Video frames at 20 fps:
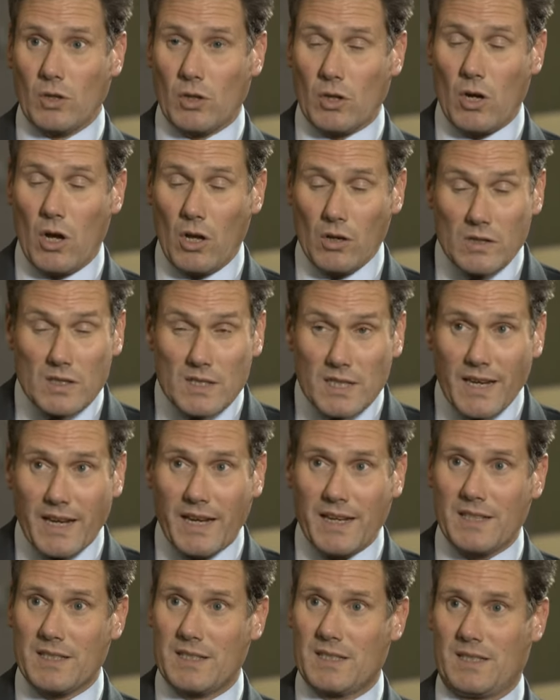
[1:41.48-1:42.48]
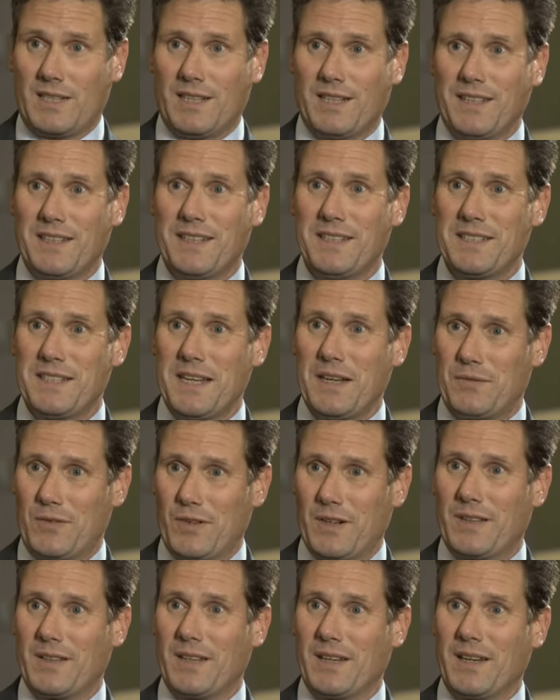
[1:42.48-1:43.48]
Context is
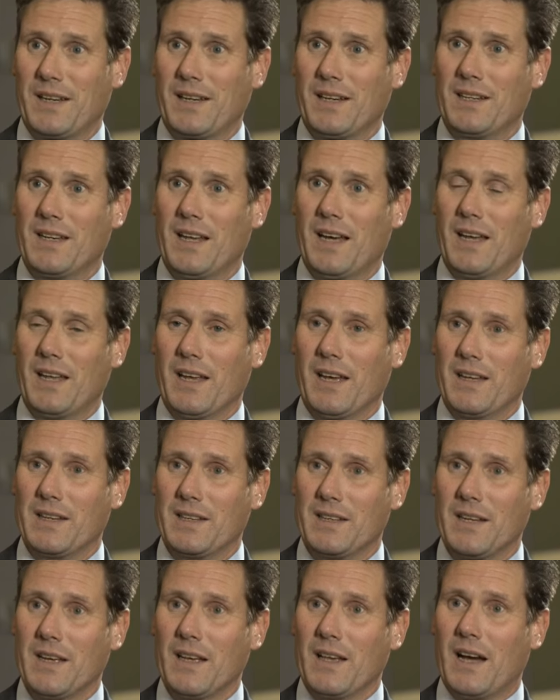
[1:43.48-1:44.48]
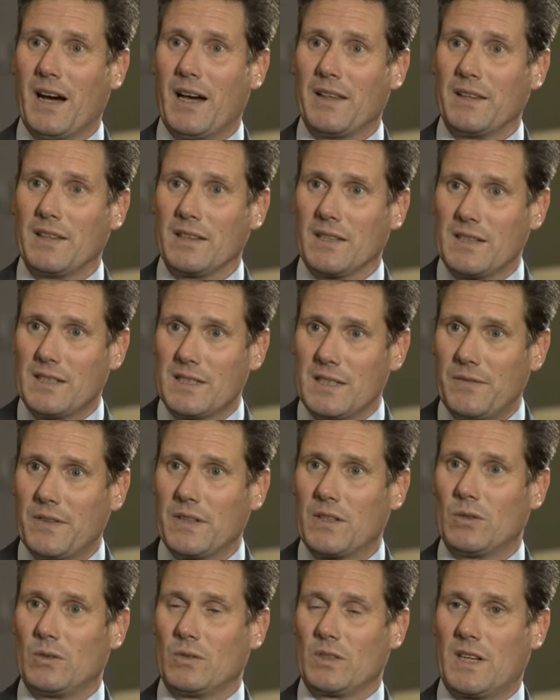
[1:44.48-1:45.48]
everything, and I think the
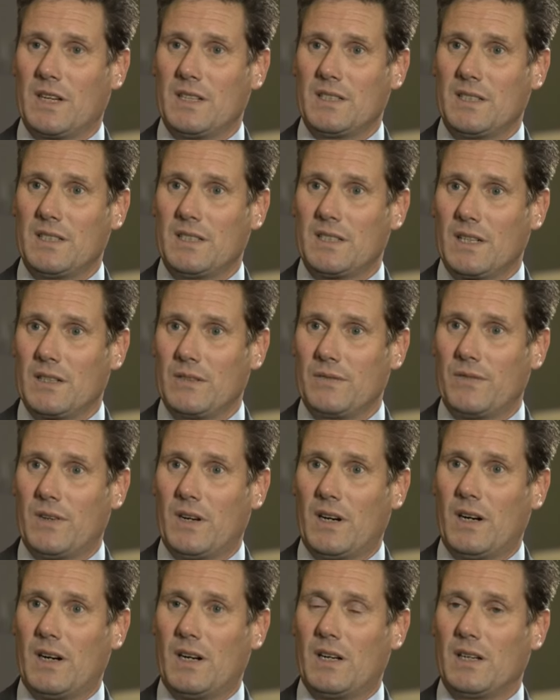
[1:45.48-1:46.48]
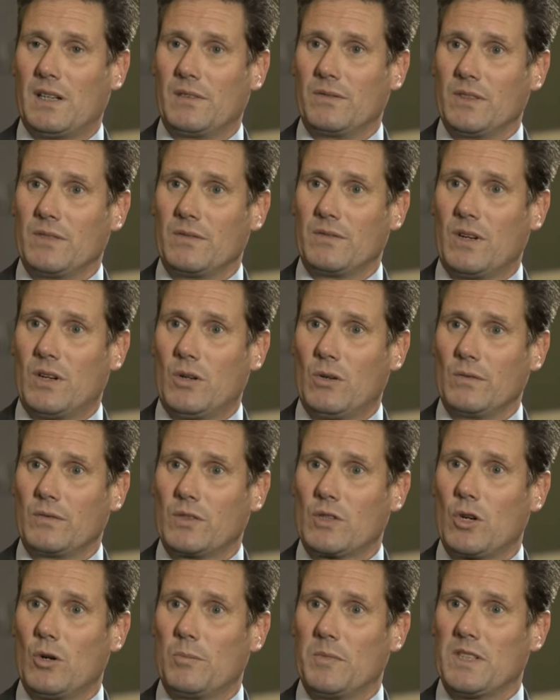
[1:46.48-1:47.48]
difficult cases so far have
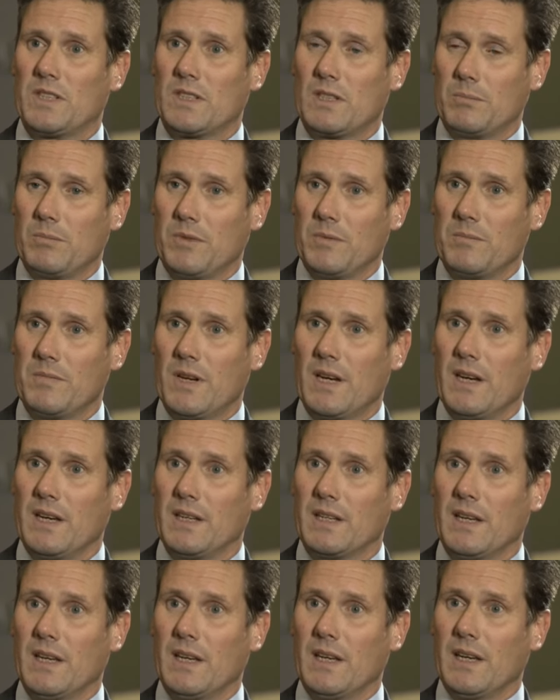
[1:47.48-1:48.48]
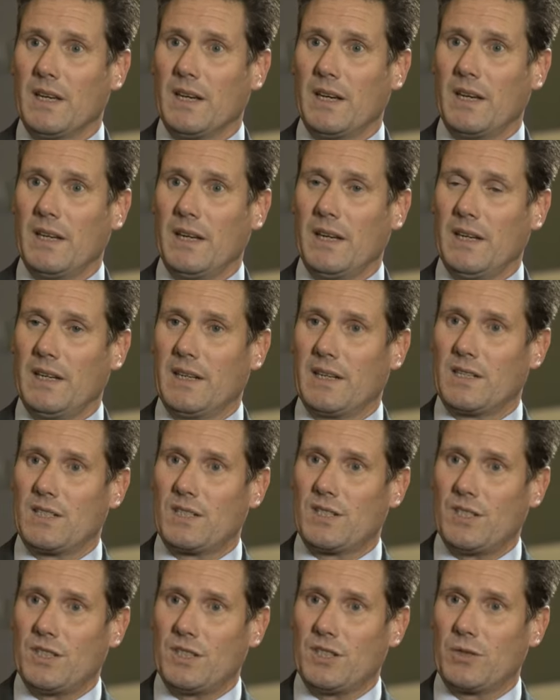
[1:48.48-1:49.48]
involved comments that have been made in a
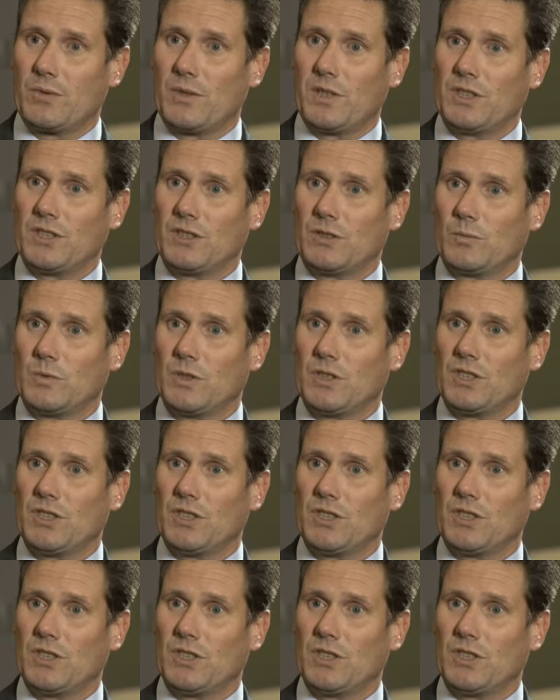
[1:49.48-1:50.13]
situation which